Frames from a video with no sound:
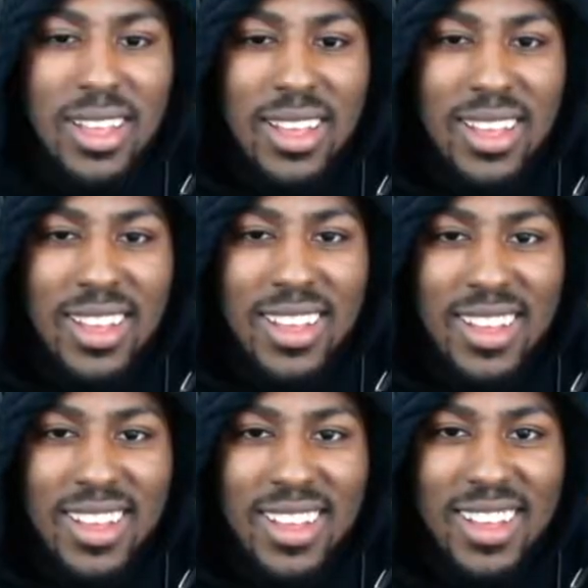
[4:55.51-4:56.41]

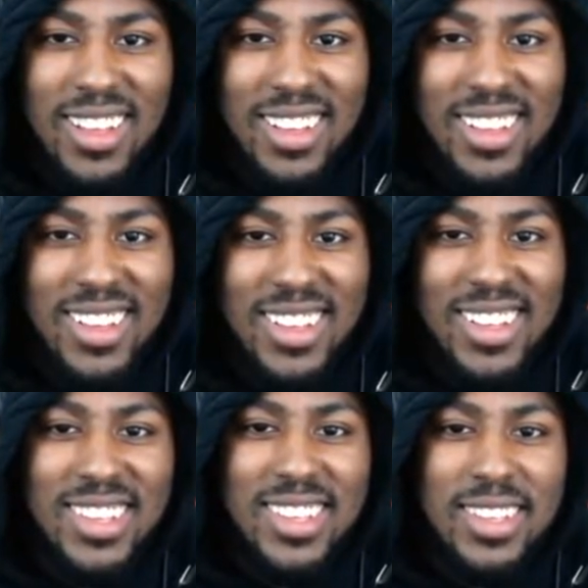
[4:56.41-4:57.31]

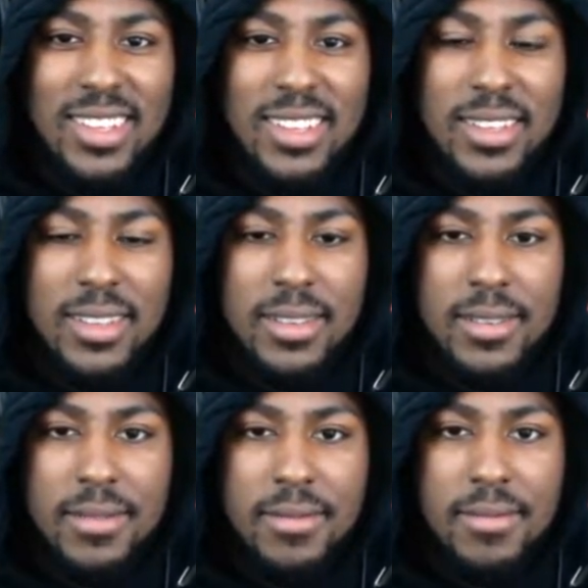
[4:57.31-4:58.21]

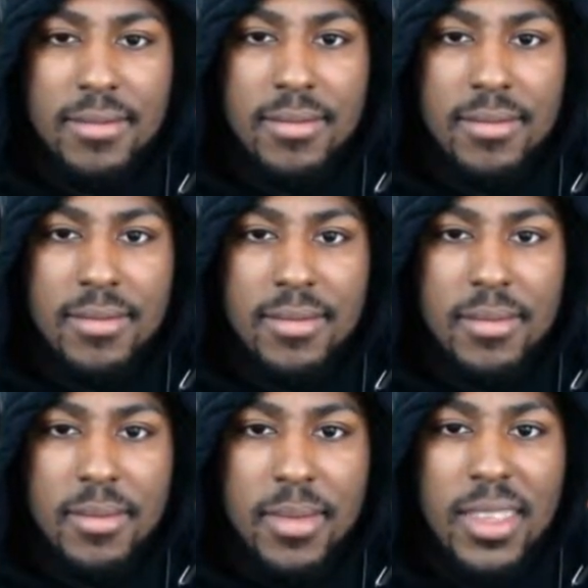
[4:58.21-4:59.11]

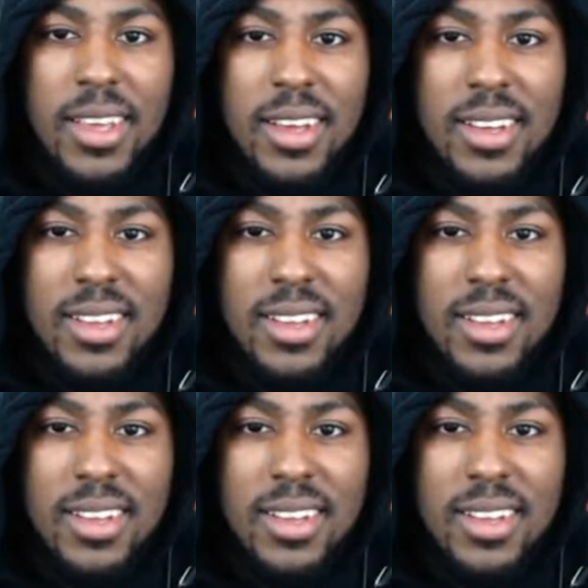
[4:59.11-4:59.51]
[no speech]